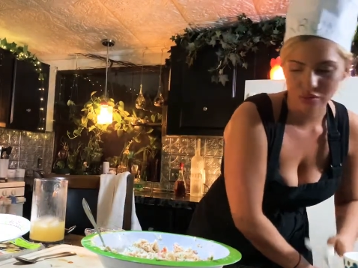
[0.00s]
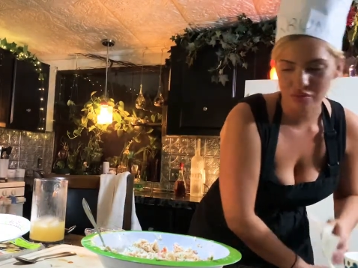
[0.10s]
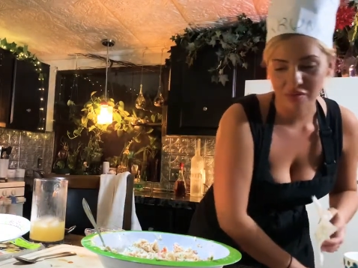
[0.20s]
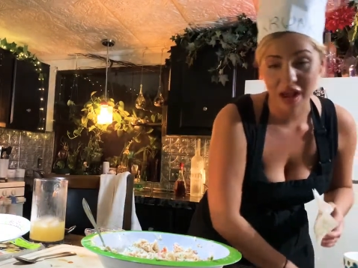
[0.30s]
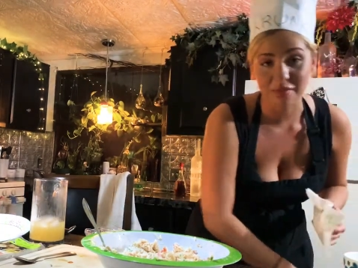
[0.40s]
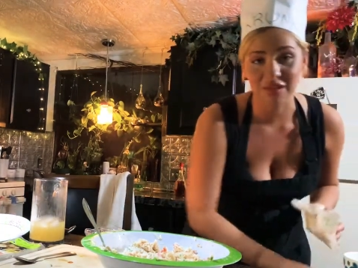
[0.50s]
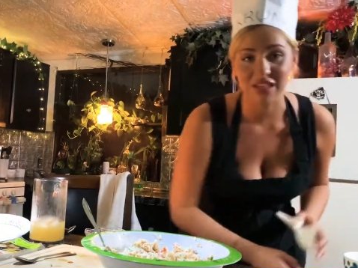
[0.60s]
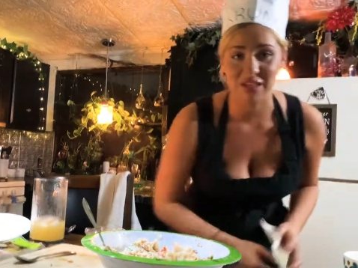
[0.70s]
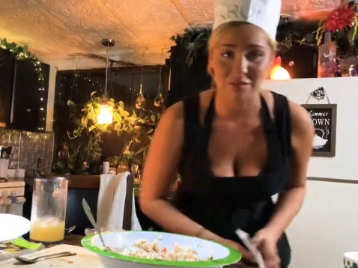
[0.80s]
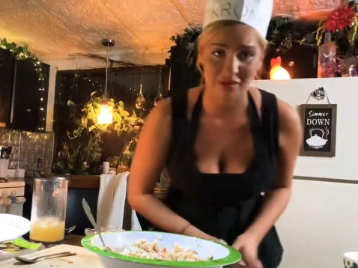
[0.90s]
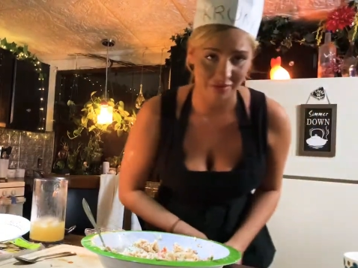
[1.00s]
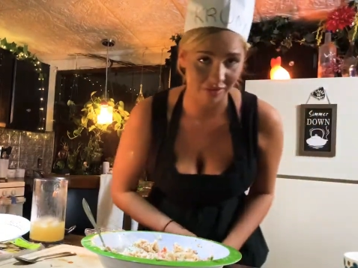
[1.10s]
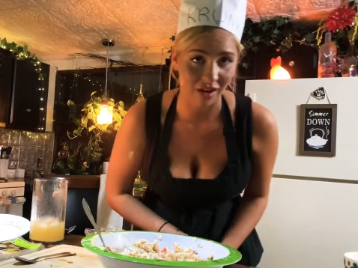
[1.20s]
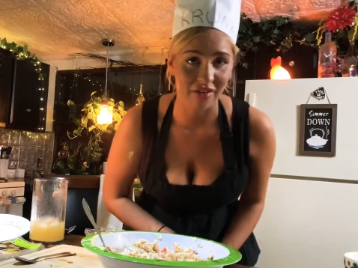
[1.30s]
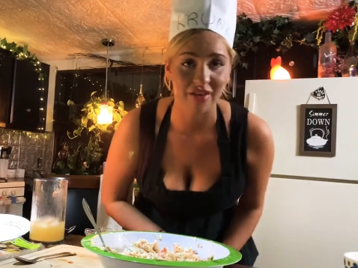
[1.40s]
Ramsay is my
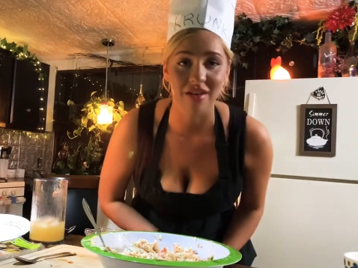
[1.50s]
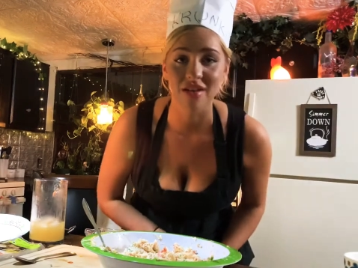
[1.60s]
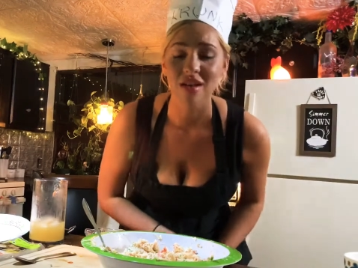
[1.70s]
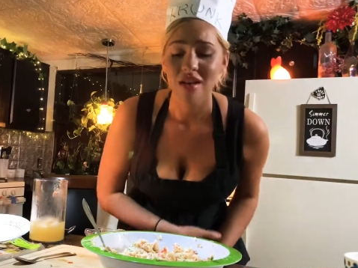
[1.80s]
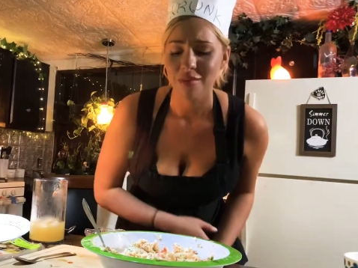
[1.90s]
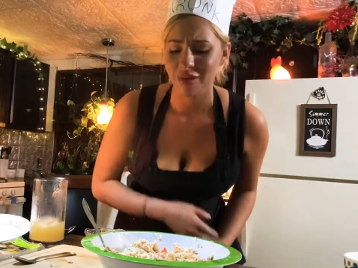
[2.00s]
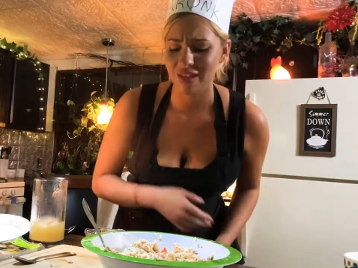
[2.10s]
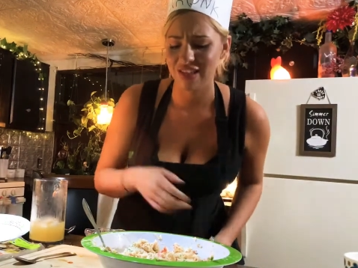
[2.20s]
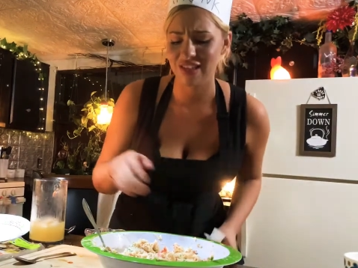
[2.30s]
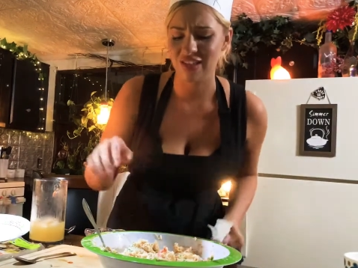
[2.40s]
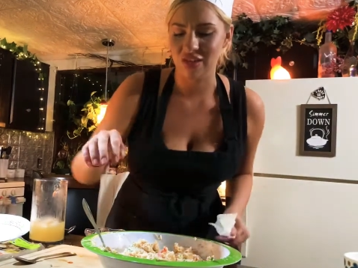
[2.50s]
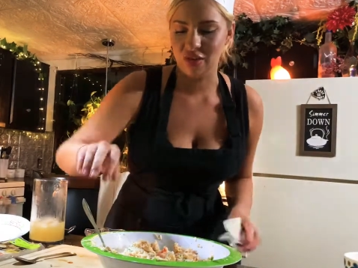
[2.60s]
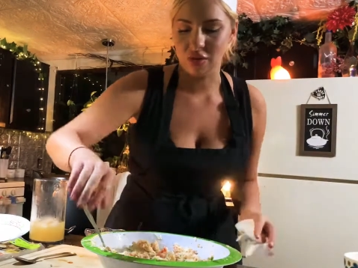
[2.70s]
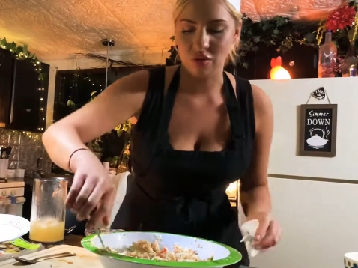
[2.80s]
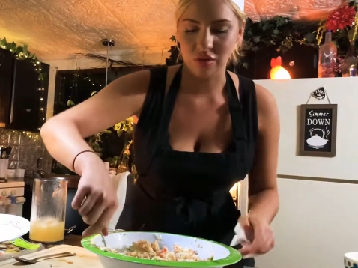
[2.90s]
father, because this is
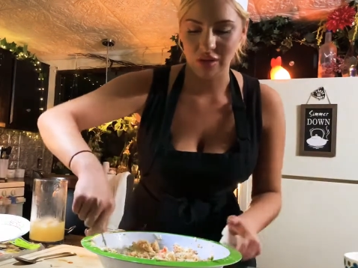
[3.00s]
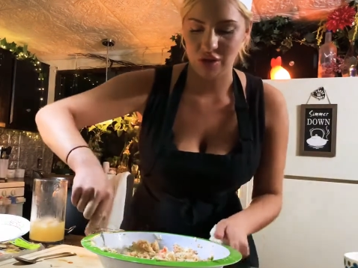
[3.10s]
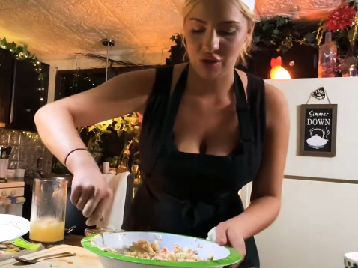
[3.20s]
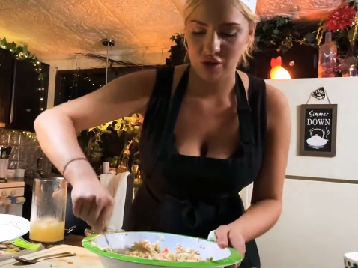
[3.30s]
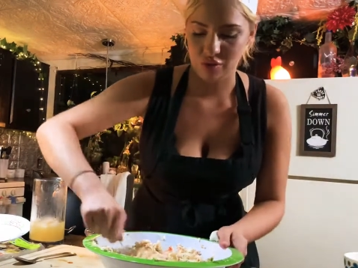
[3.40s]
so delicious.